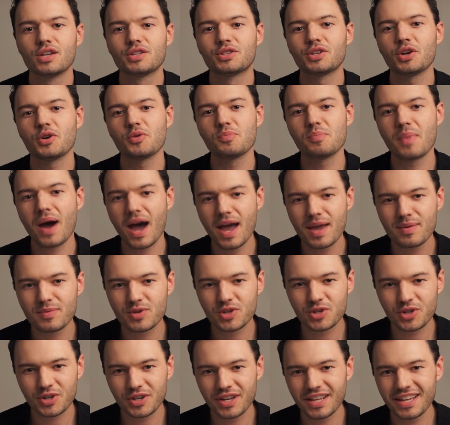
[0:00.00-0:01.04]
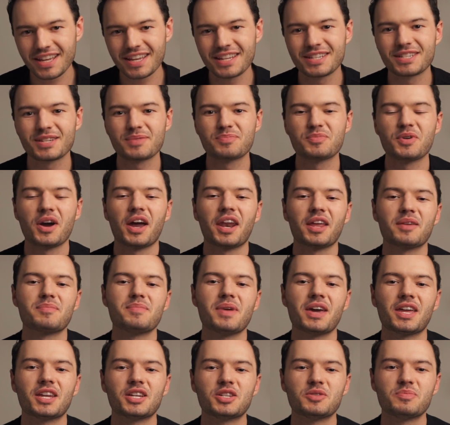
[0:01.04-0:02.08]
So my journey into product
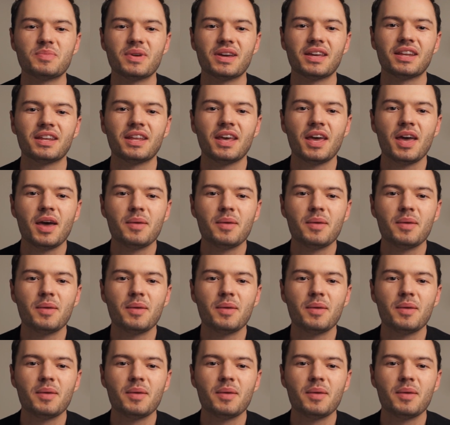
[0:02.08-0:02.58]
management